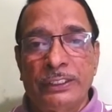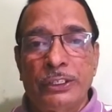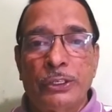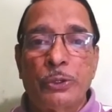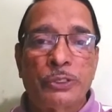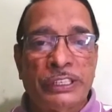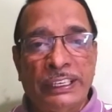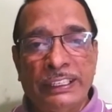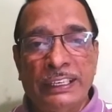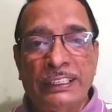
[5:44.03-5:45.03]
to see
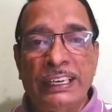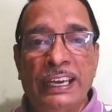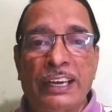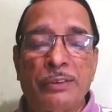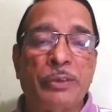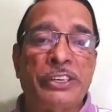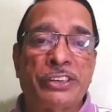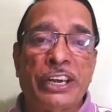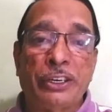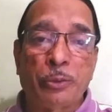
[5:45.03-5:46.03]
that the
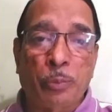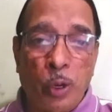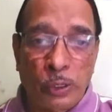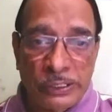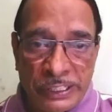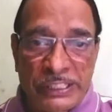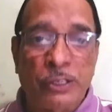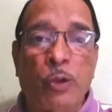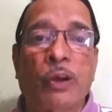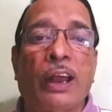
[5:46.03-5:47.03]
administrative policies
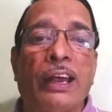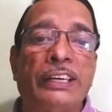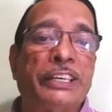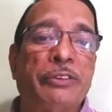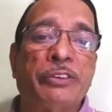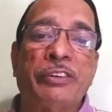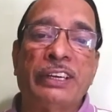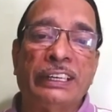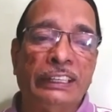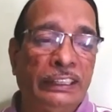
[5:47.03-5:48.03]
are achieved
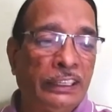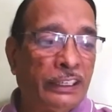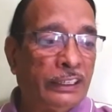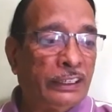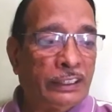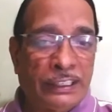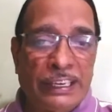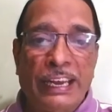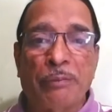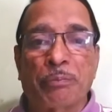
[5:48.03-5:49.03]
within
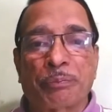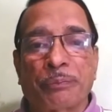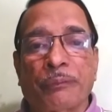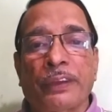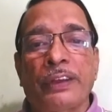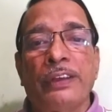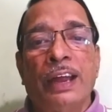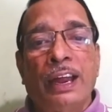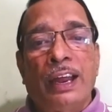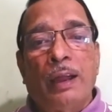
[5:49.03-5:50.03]
time.
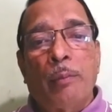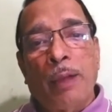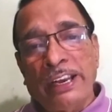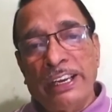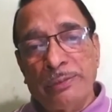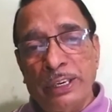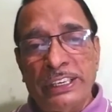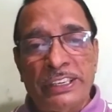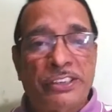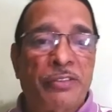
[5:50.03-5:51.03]
Management
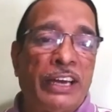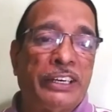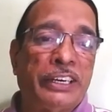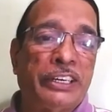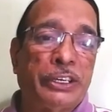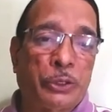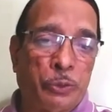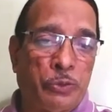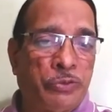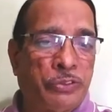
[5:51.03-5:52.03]
is divided
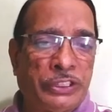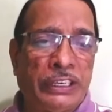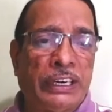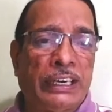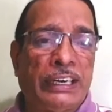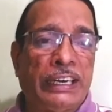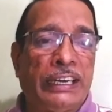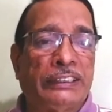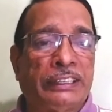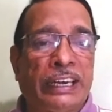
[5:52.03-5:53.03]
into
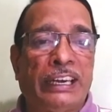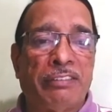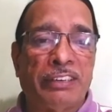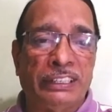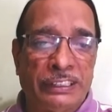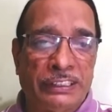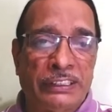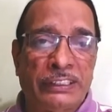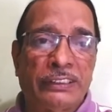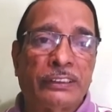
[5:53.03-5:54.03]
generally three levels.
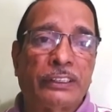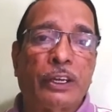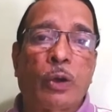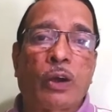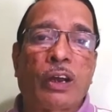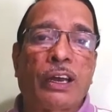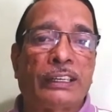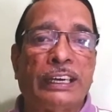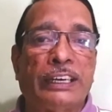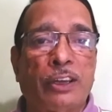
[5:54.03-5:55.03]
They are
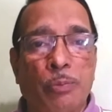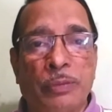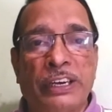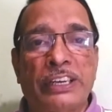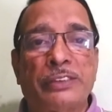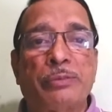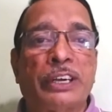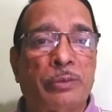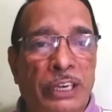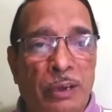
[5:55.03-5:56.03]
the top
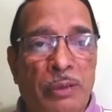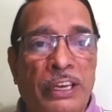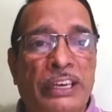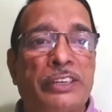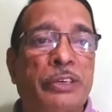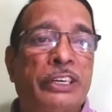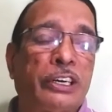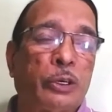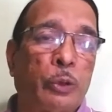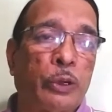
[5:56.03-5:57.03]
management, middle management,
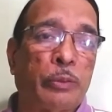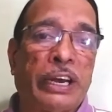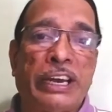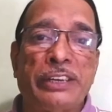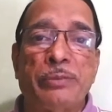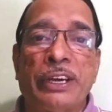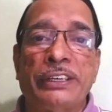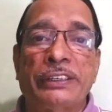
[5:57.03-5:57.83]
and lower management.